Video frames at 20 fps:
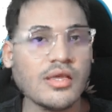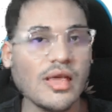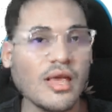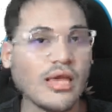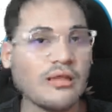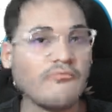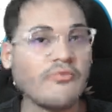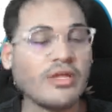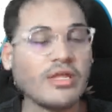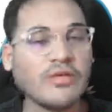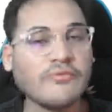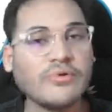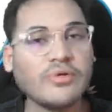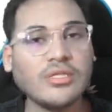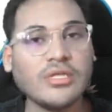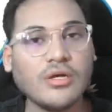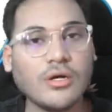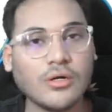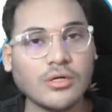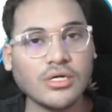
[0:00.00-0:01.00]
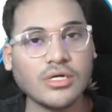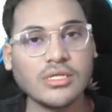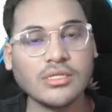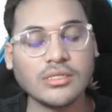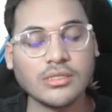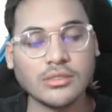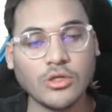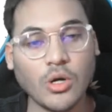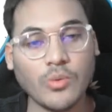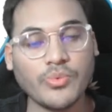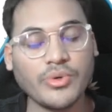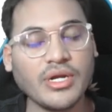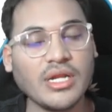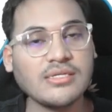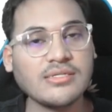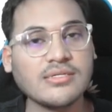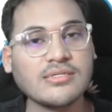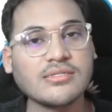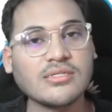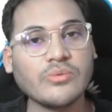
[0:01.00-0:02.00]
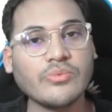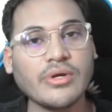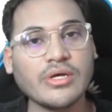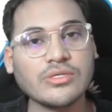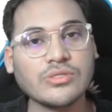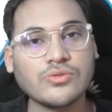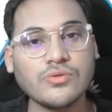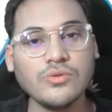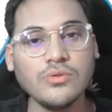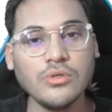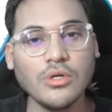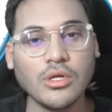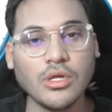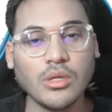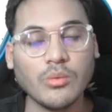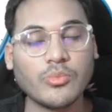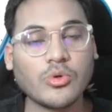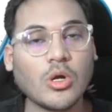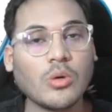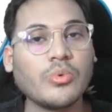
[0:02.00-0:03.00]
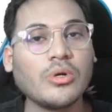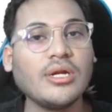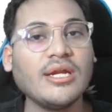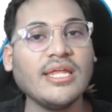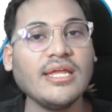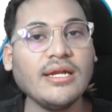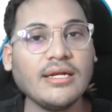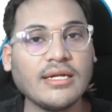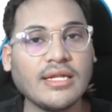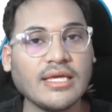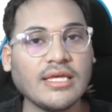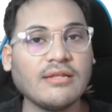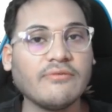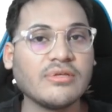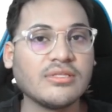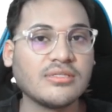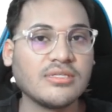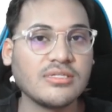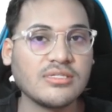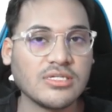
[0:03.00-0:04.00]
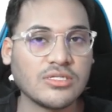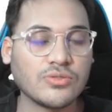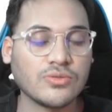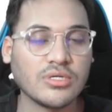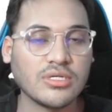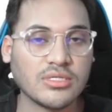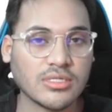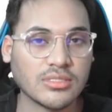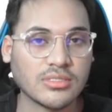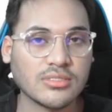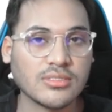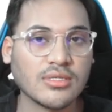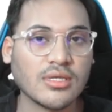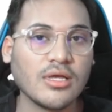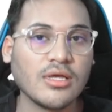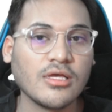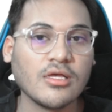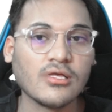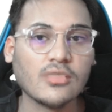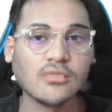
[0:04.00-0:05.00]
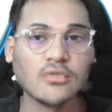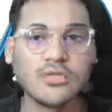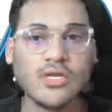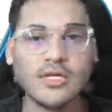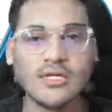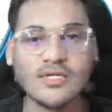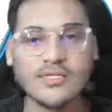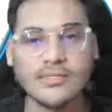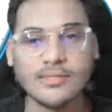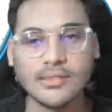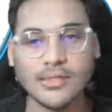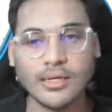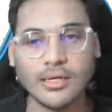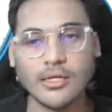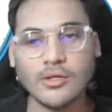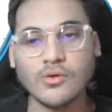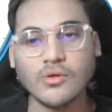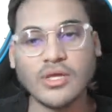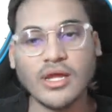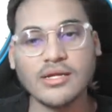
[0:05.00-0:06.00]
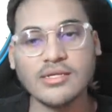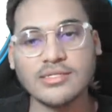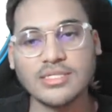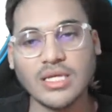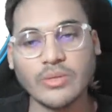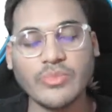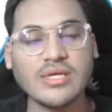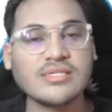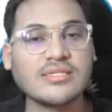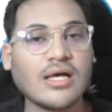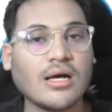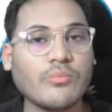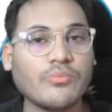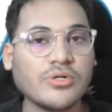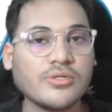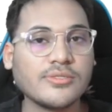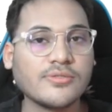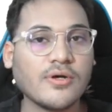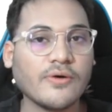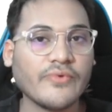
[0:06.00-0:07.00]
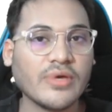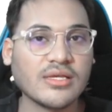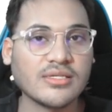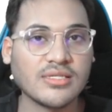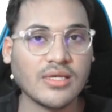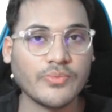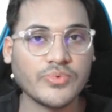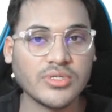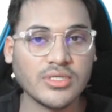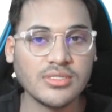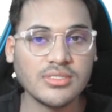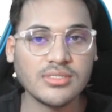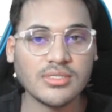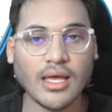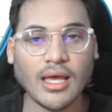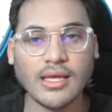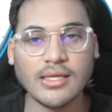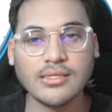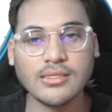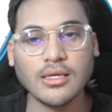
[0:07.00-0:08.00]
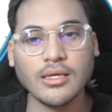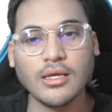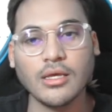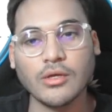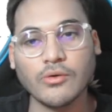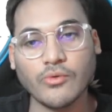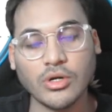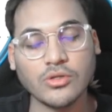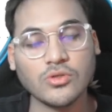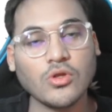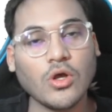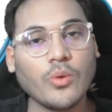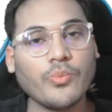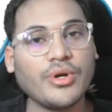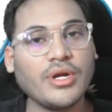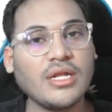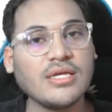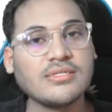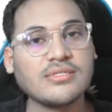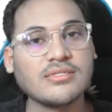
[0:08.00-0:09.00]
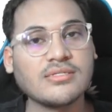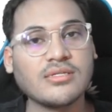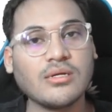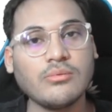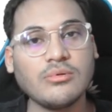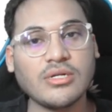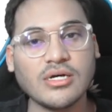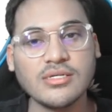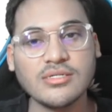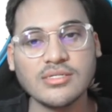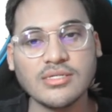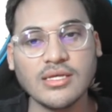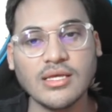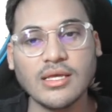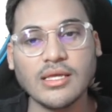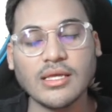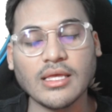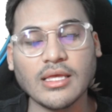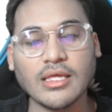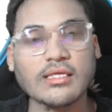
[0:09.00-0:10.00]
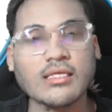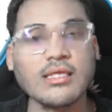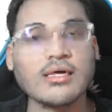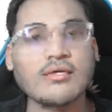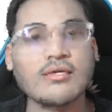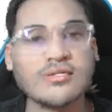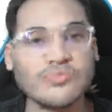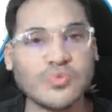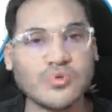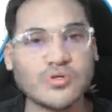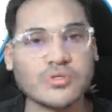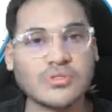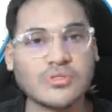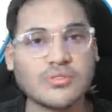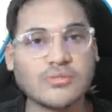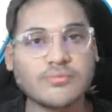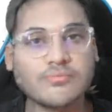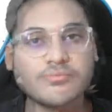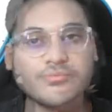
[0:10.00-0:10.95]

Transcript: and whenever they occur, the operating system has to properly deal with these situations. So let us look at some examples of exceptions and what the operating system does in their response.